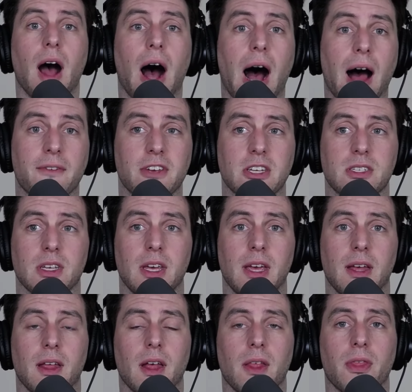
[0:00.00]

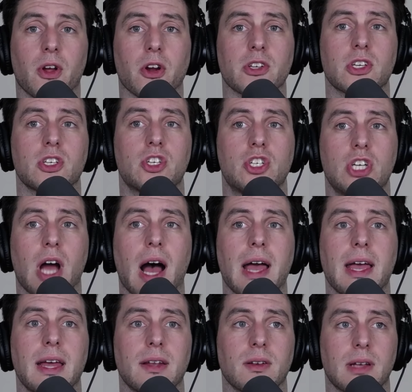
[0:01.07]
Obviously, there is a
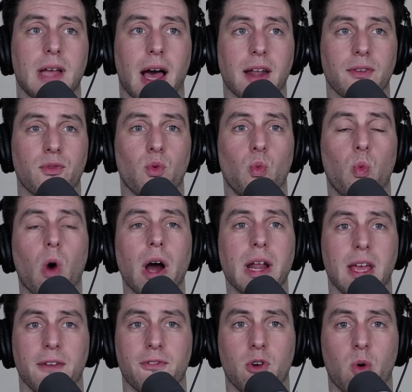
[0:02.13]
giant kind of what
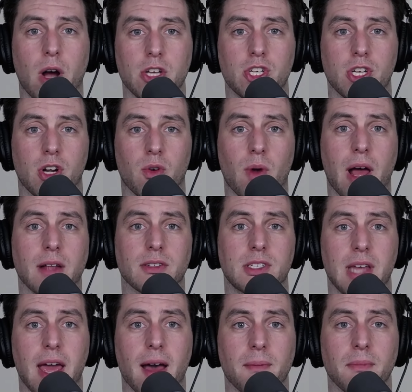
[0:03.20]
if question around
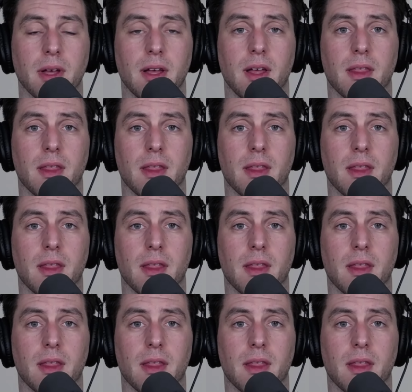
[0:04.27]
Sam